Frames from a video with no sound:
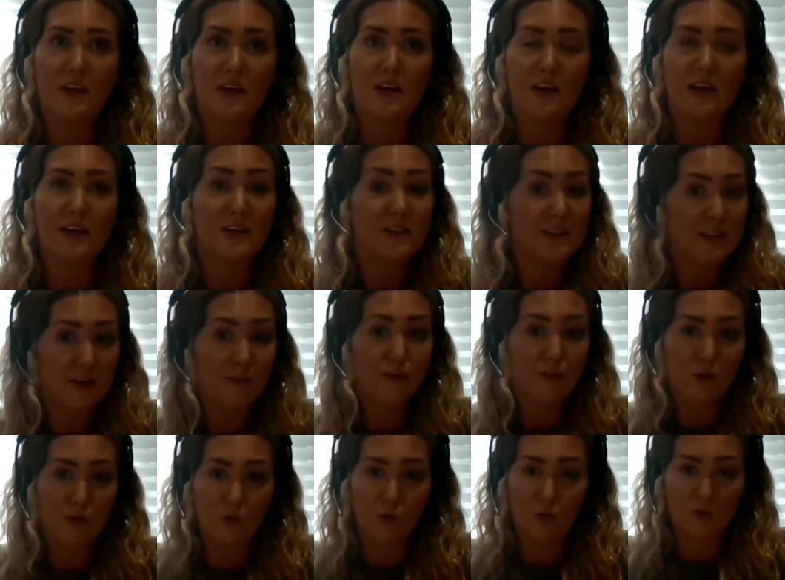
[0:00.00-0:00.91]
it
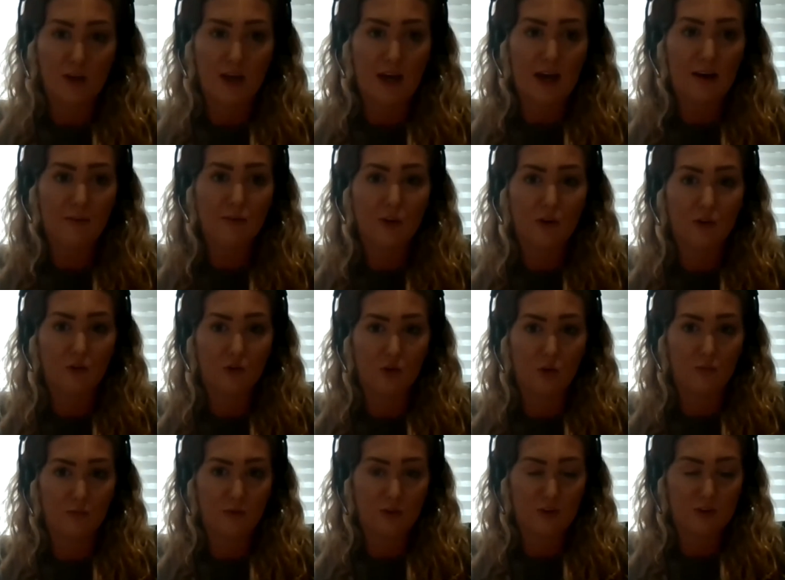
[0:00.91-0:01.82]
difficult to have those
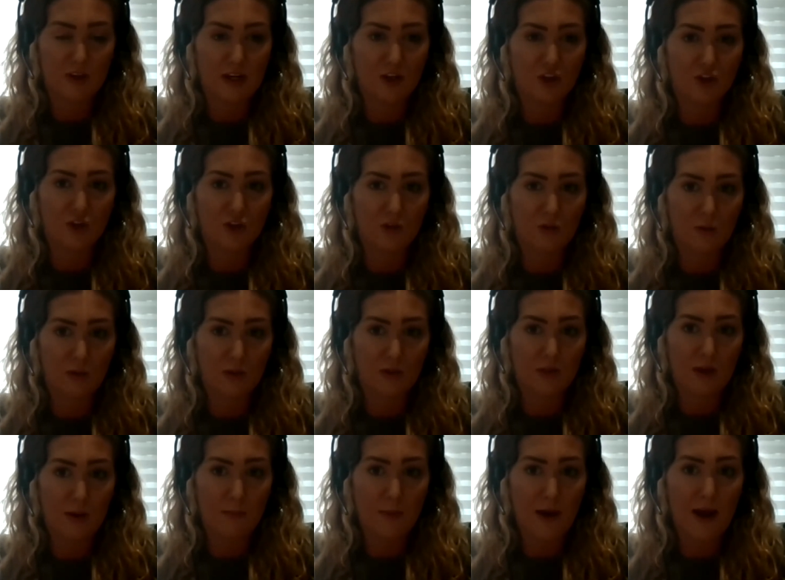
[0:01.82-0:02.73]
conversations with
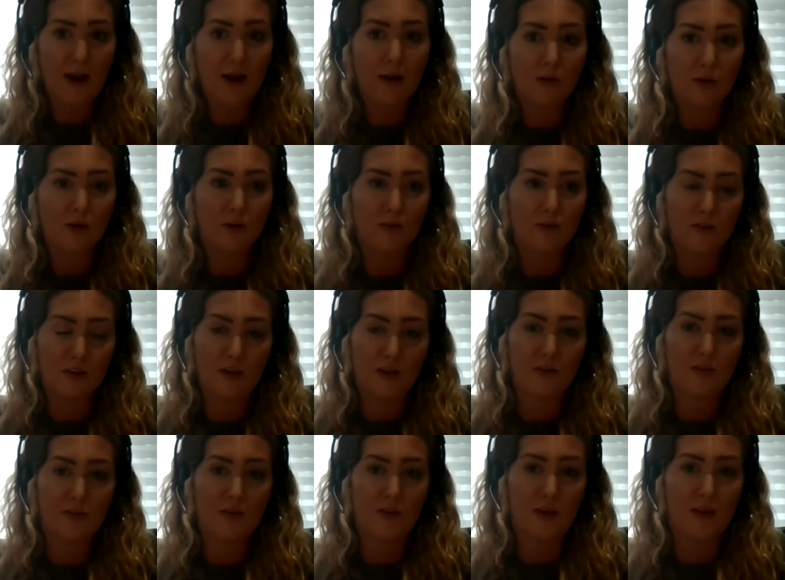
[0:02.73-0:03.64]
their parents
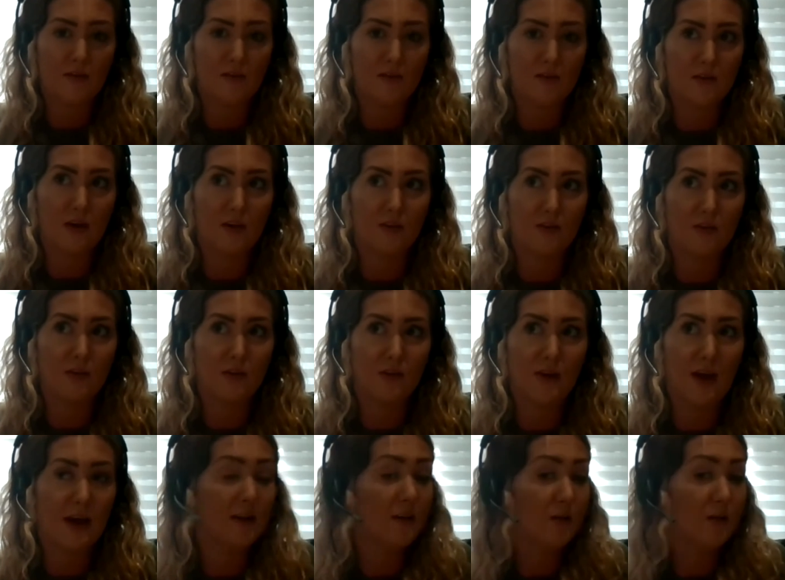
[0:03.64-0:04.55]
as there's
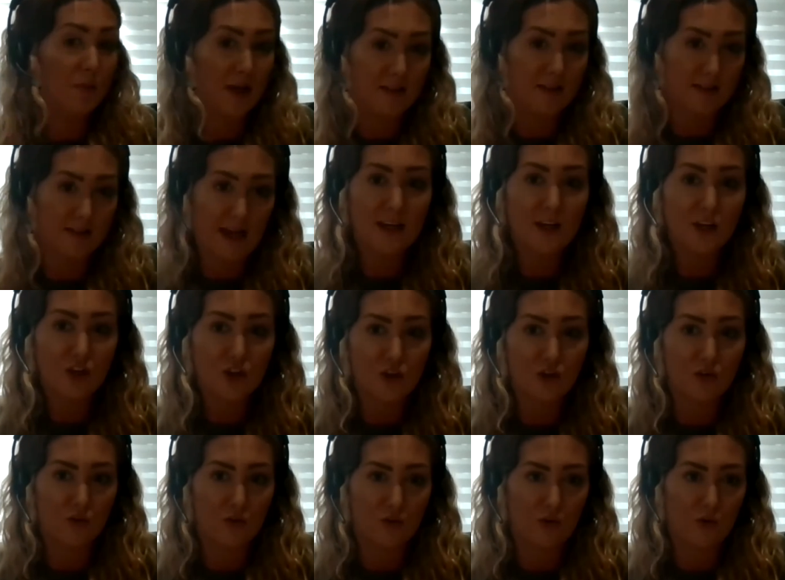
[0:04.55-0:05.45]
certain
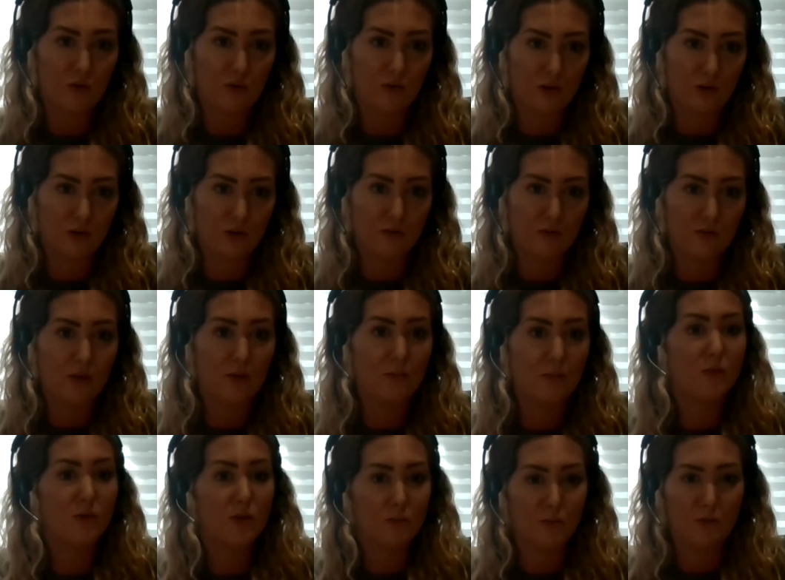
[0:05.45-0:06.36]
expectations often of
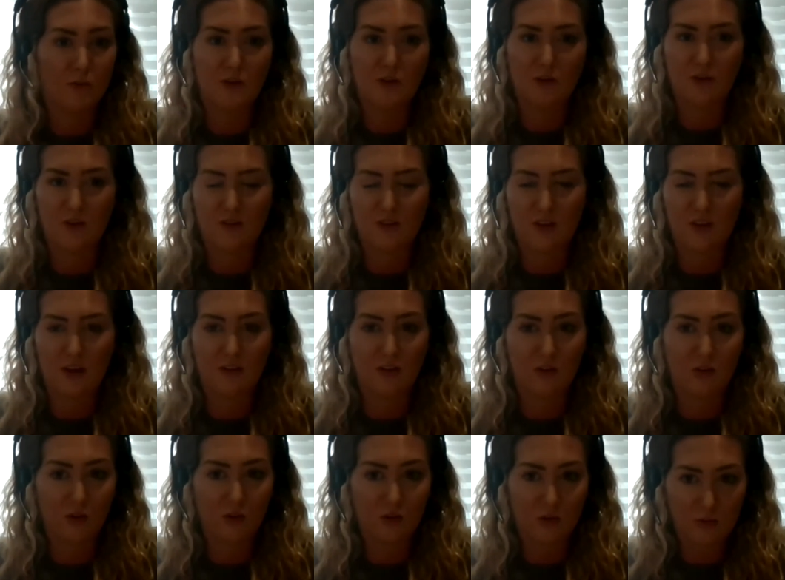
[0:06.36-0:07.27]
them to pursue a
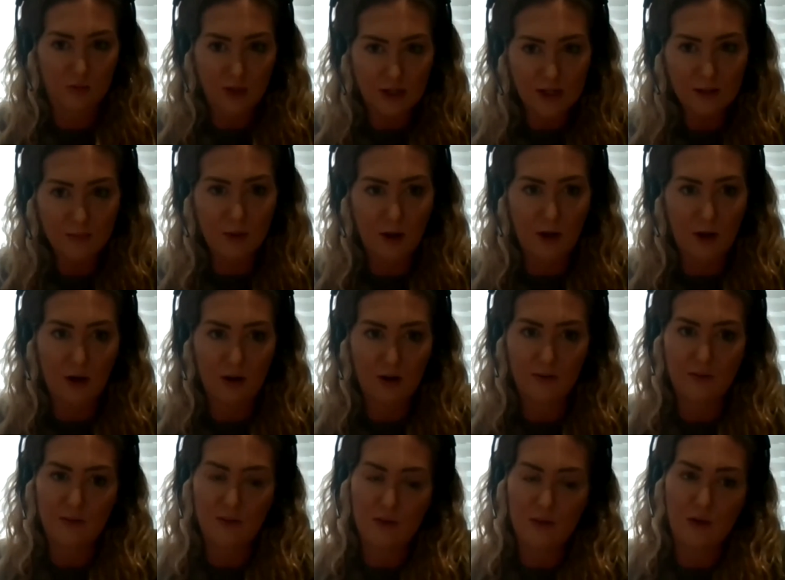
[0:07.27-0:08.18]
certain career
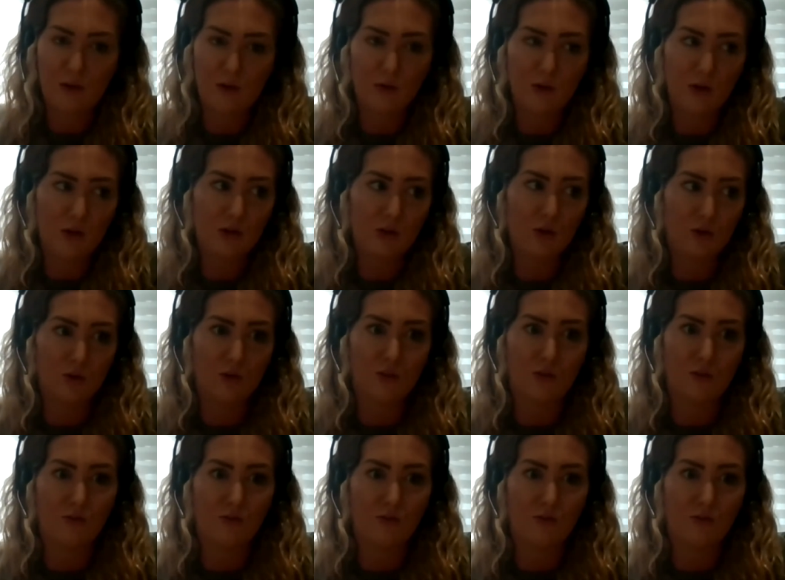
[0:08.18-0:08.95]
path so a lot of